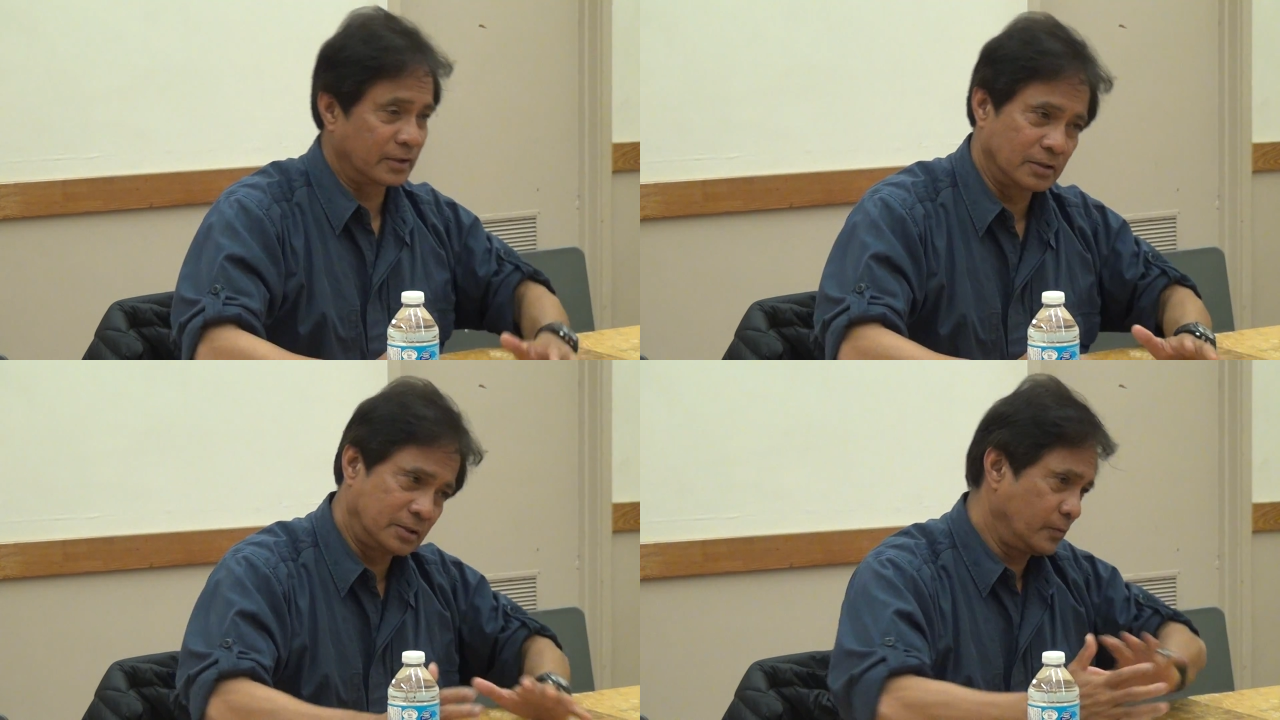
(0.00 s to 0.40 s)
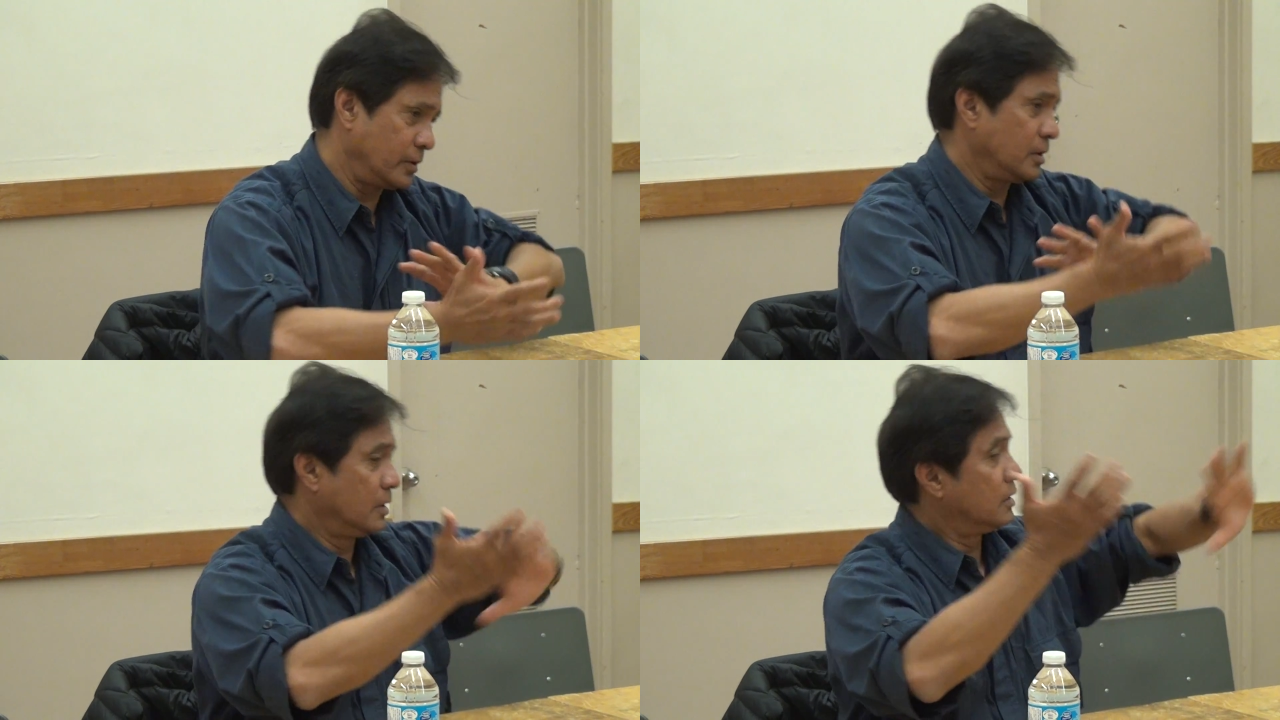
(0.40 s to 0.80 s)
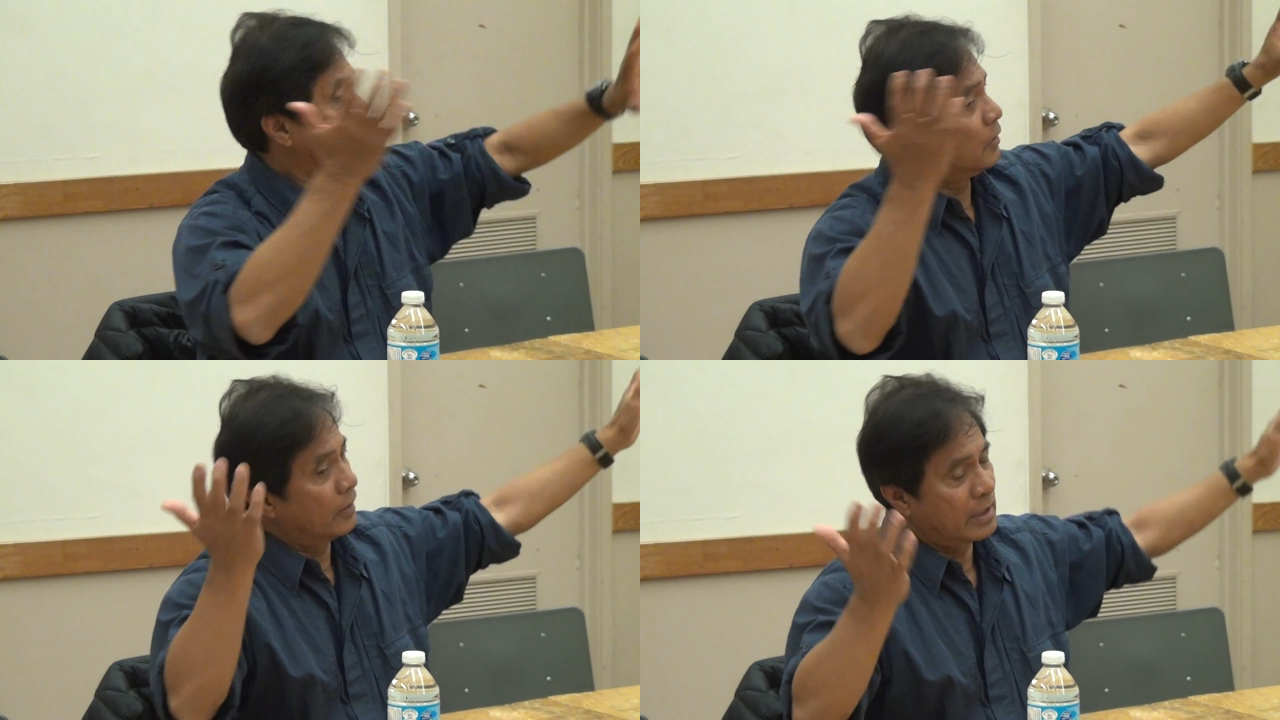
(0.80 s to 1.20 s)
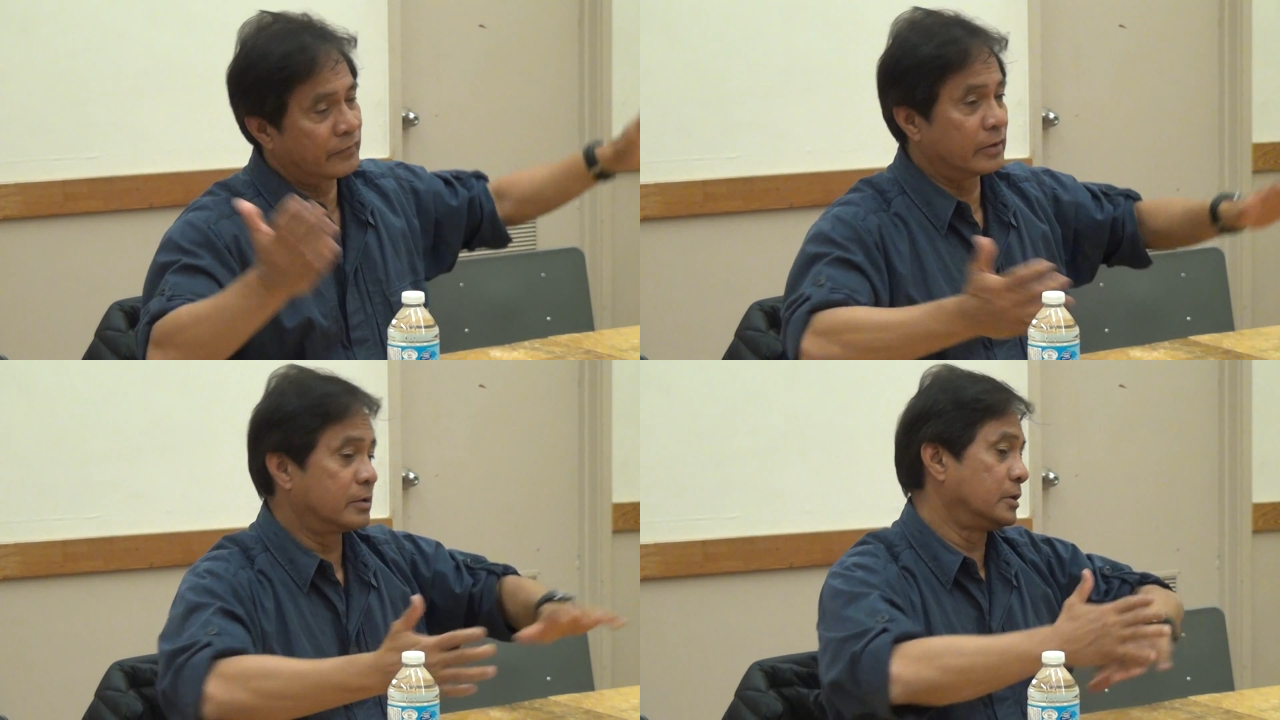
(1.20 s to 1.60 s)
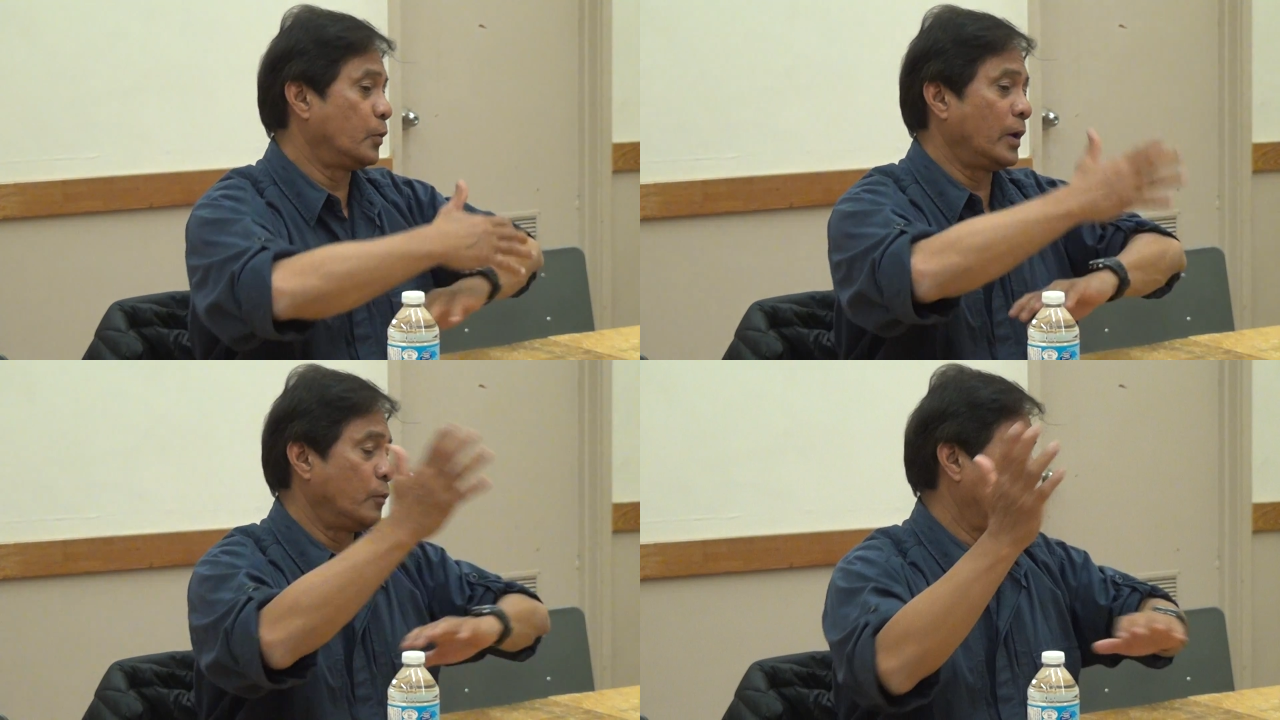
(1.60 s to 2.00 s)
You know, they, will, they will never, they
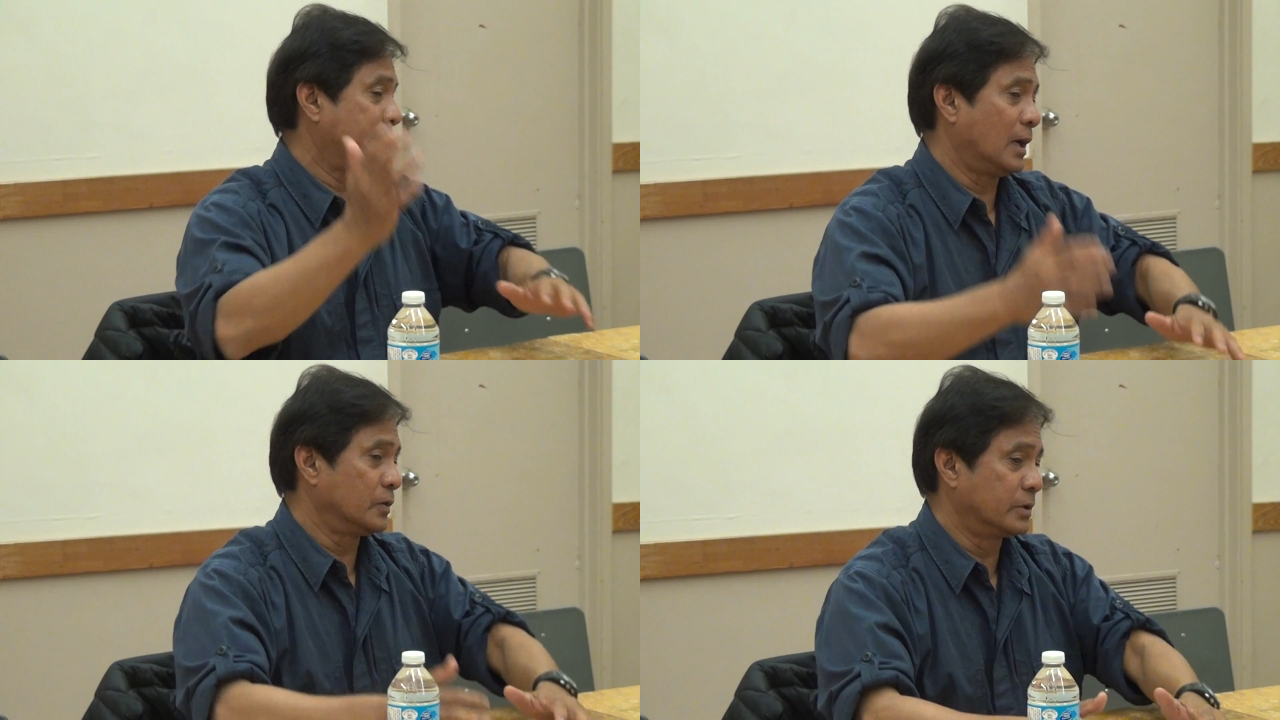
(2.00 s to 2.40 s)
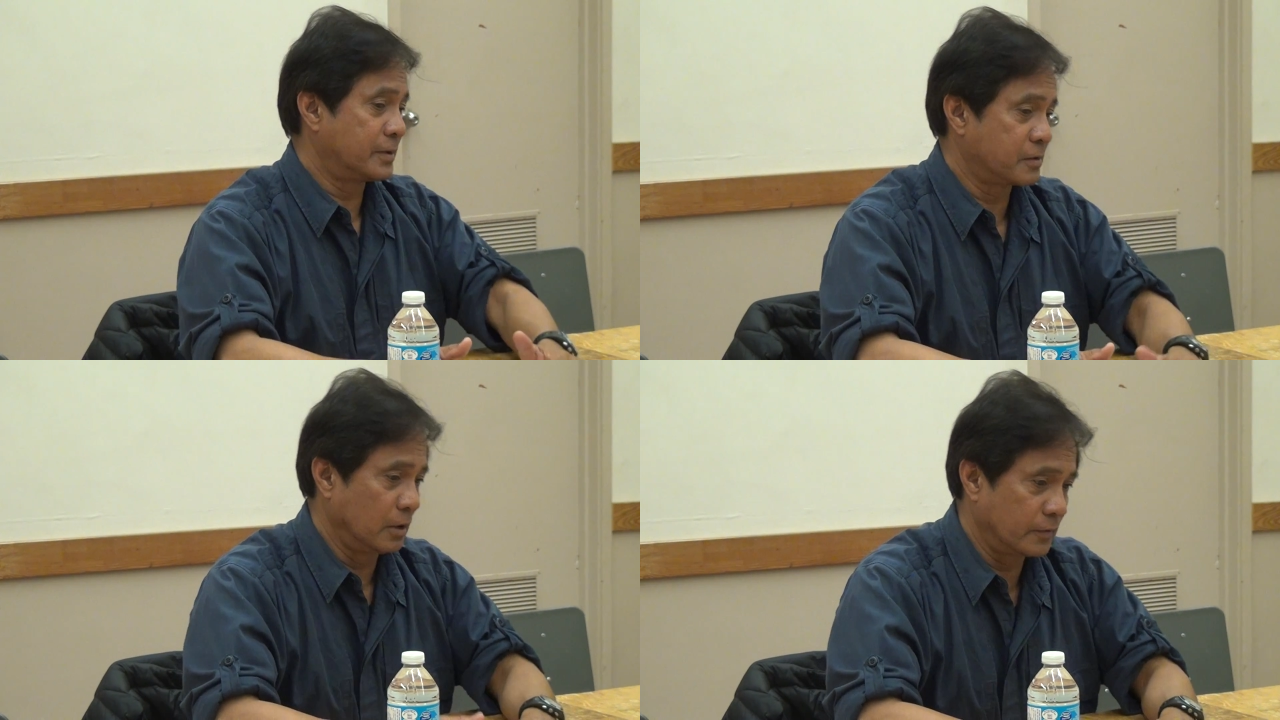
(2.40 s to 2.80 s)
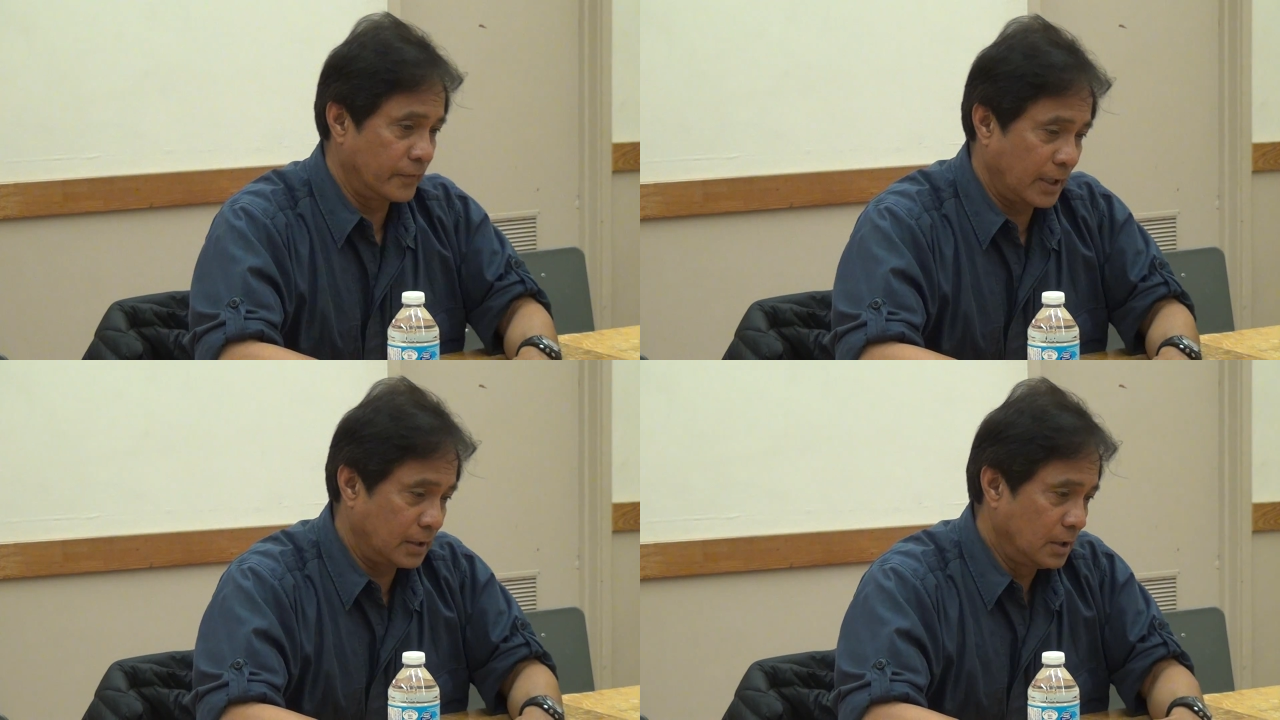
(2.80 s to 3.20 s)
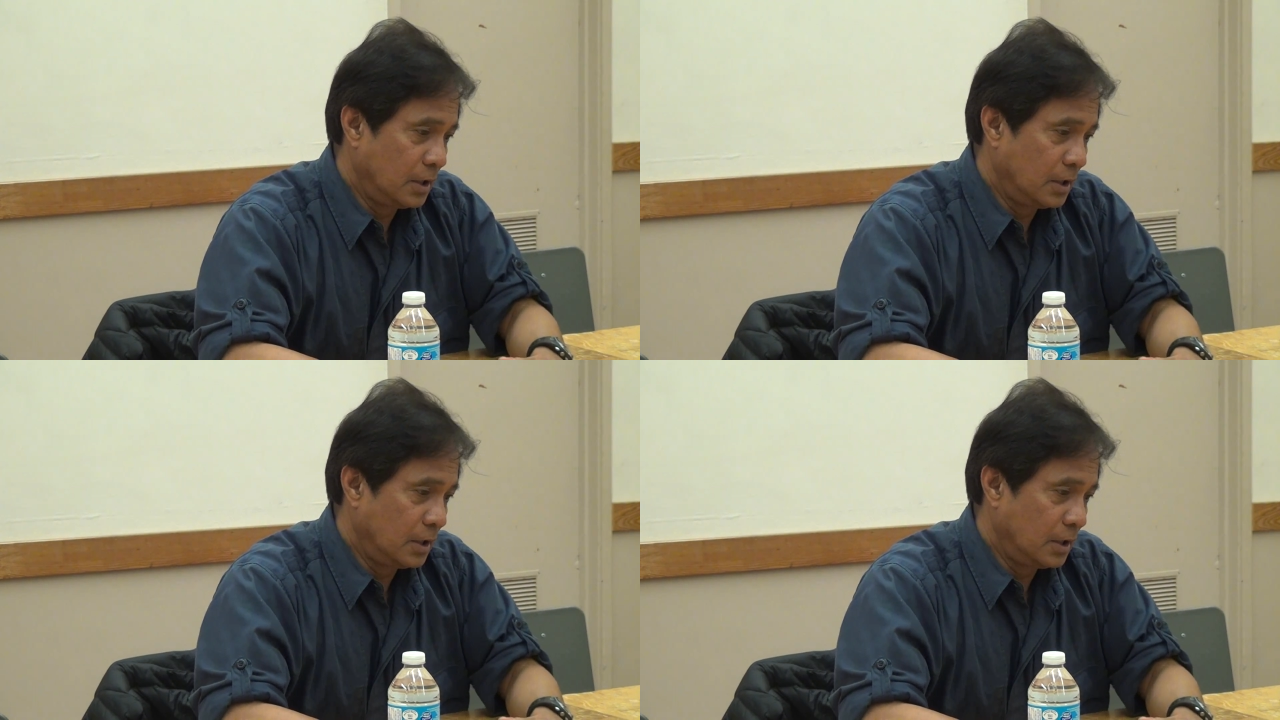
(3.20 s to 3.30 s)
will wait out the result of that.